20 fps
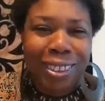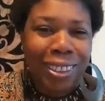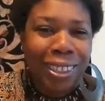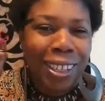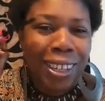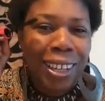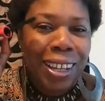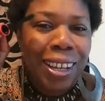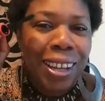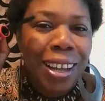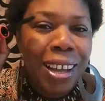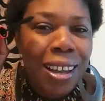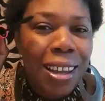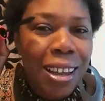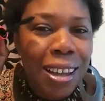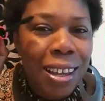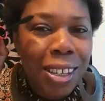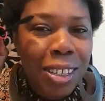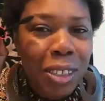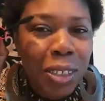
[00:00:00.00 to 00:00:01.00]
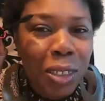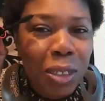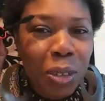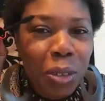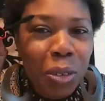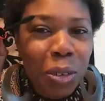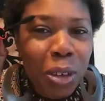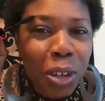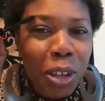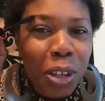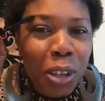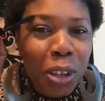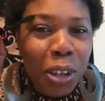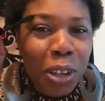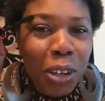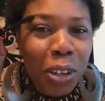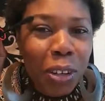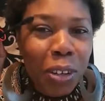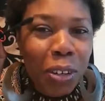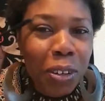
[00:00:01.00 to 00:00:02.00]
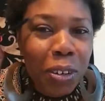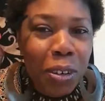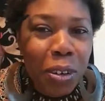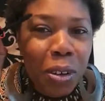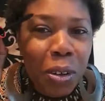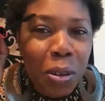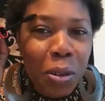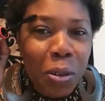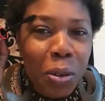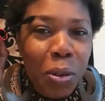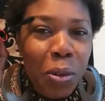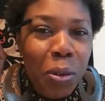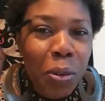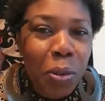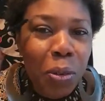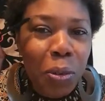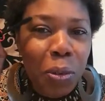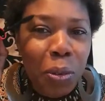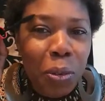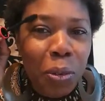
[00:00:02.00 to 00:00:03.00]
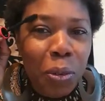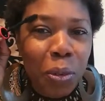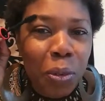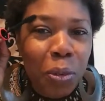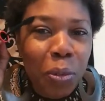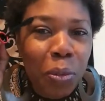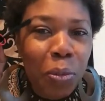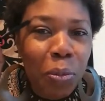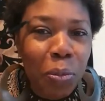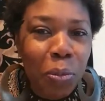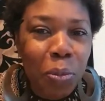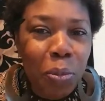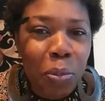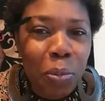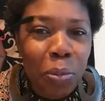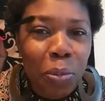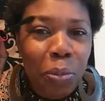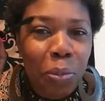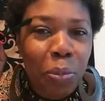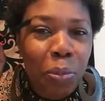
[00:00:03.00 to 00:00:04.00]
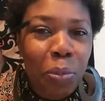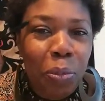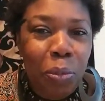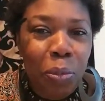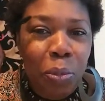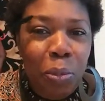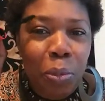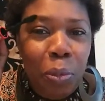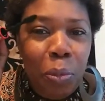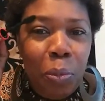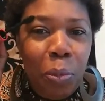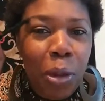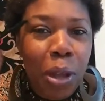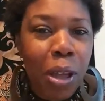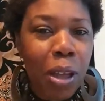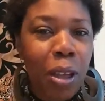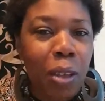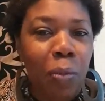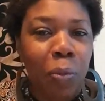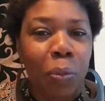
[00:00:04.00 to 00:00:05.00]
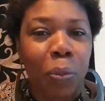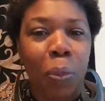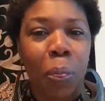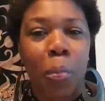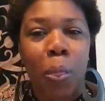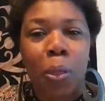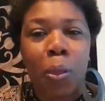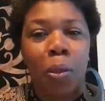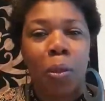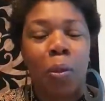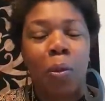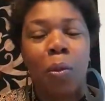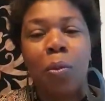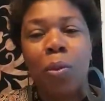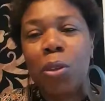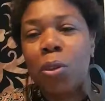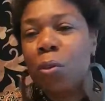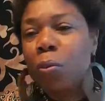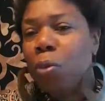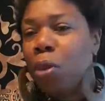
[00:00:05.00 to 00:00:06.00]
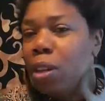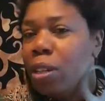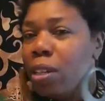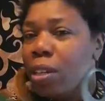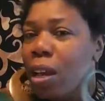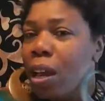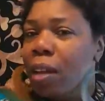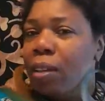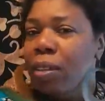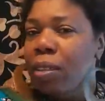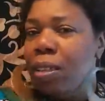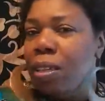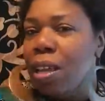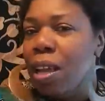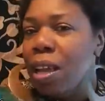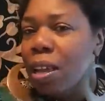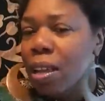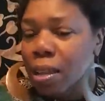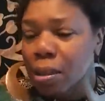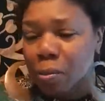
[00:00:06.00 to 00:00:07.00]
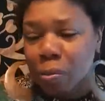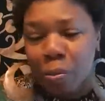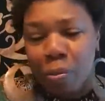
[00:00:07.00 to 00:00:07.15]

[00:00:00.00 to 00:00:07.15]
I swear, no. But when you're running out of time,